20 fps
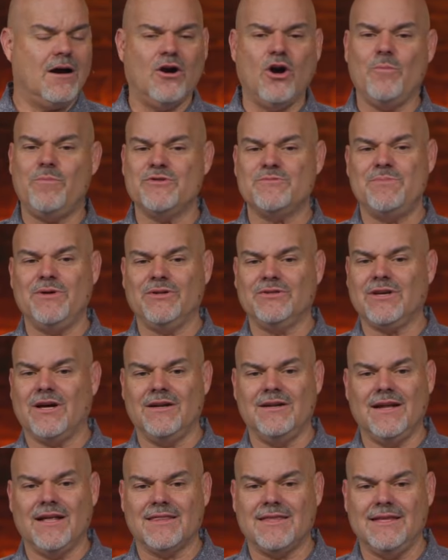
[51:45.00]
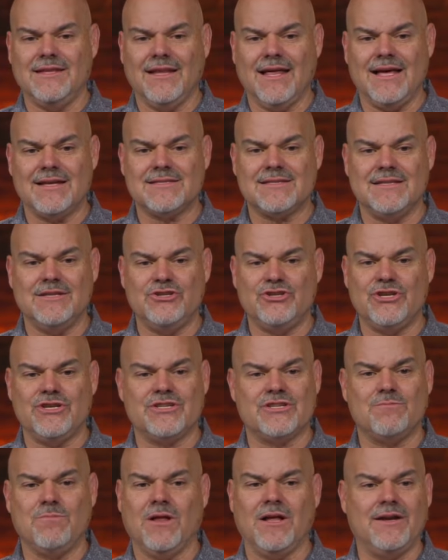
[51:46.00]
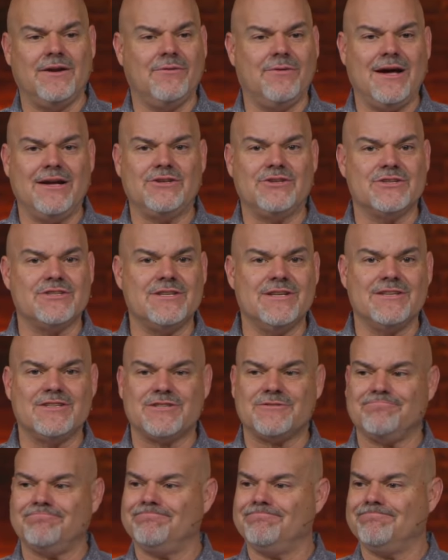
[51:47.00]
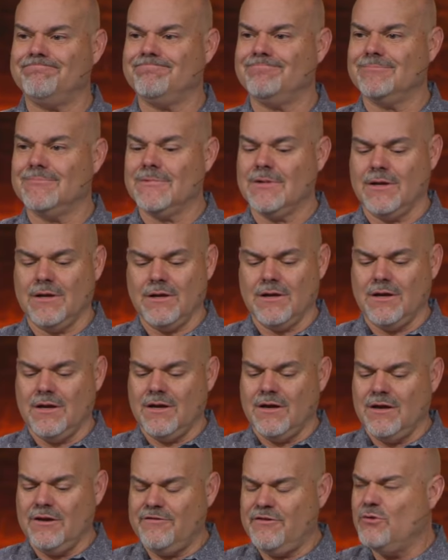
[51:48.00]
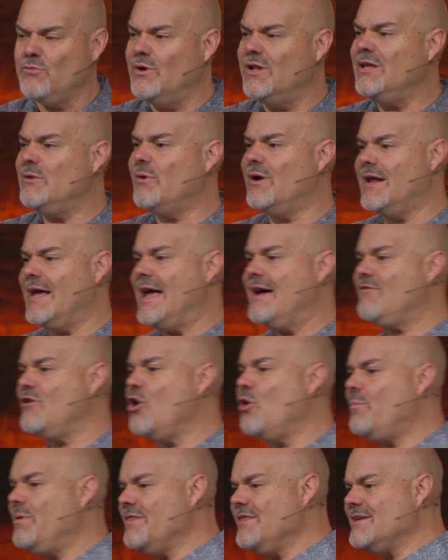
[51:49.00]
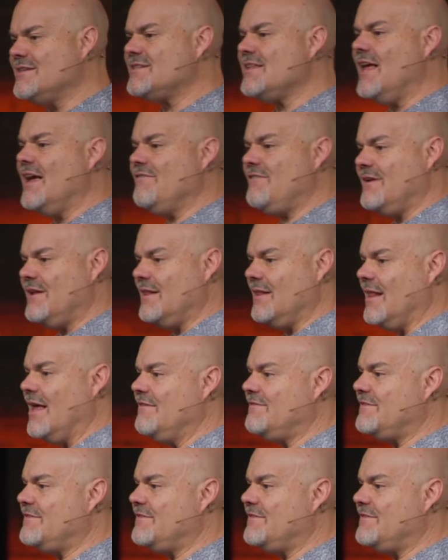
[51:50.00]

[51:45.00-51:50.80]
Our hope is built on nothing less than Jesus' blood and righteousness. If you really want to have hope in this life and in the